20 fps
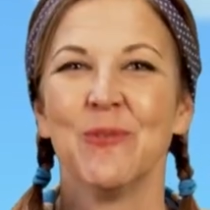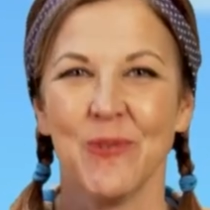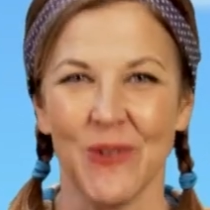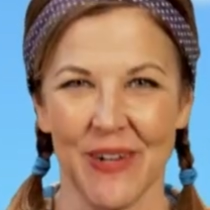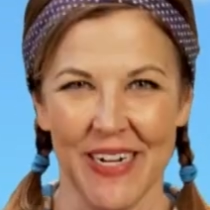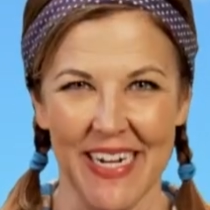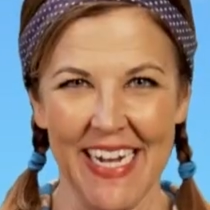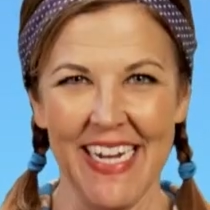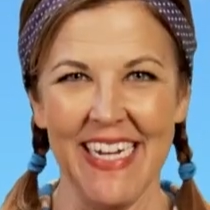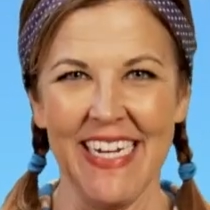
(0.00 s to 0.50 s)

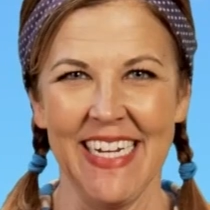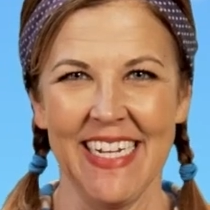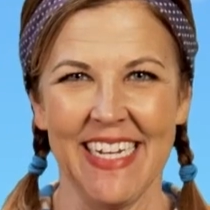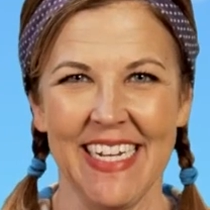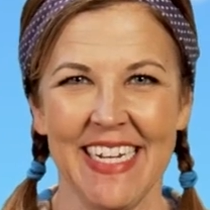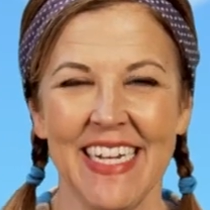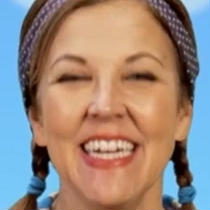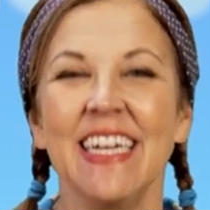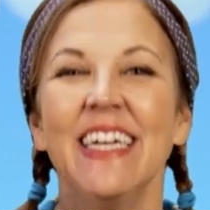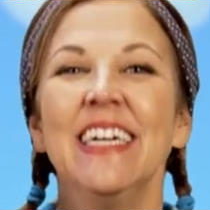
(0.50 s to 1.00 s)
1,
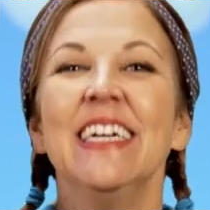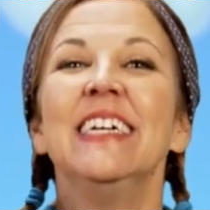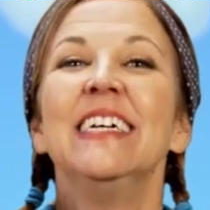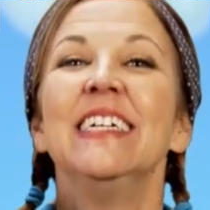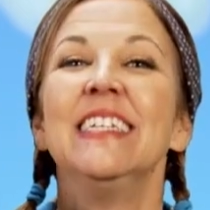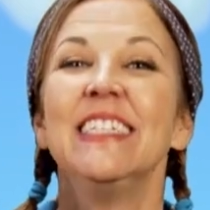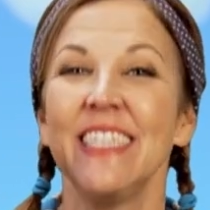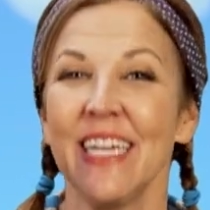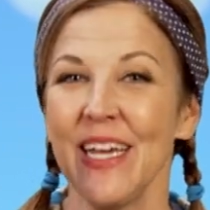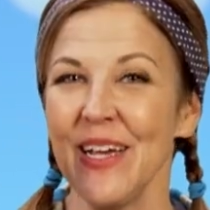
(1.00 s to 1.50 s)

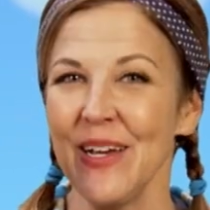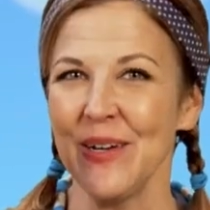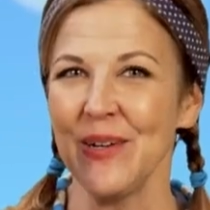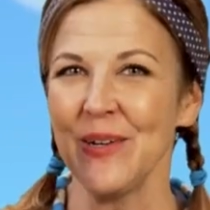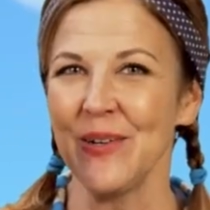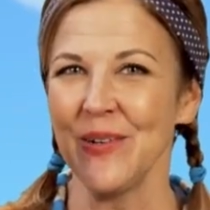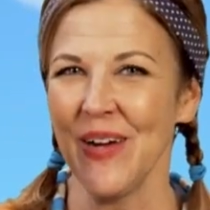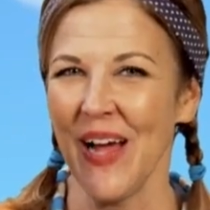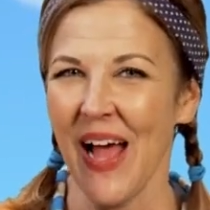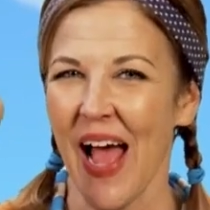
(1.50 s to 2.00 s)

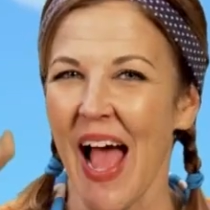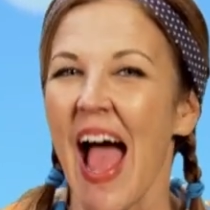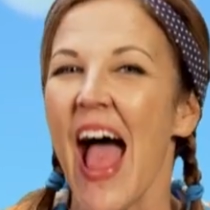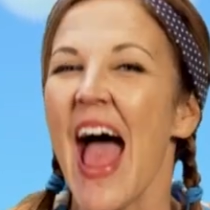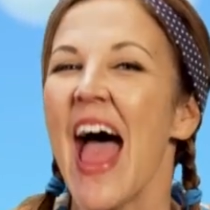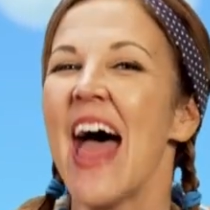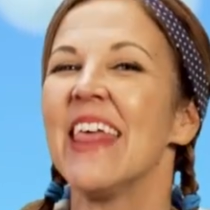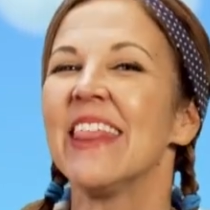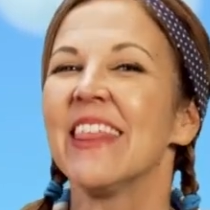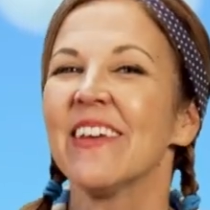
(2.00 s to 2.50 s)
2,
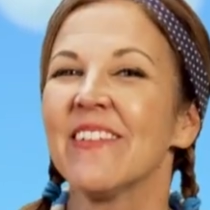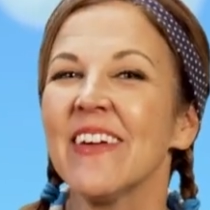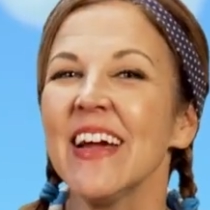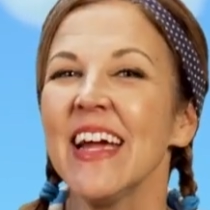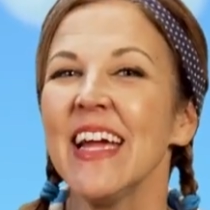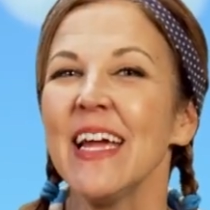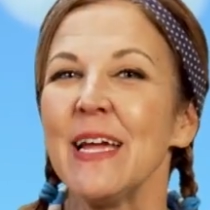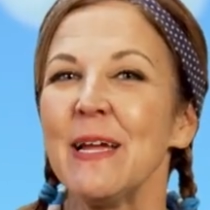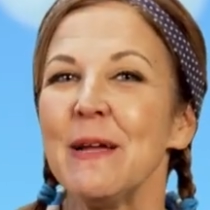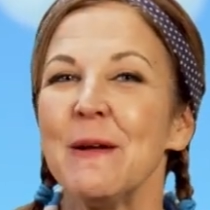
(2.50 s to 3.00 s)

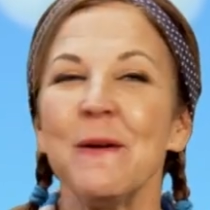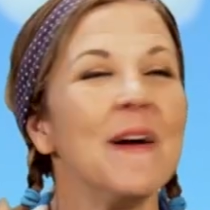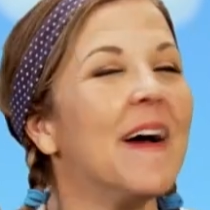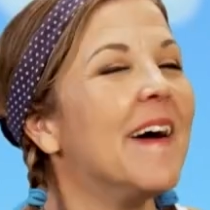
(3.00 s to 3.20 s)
3.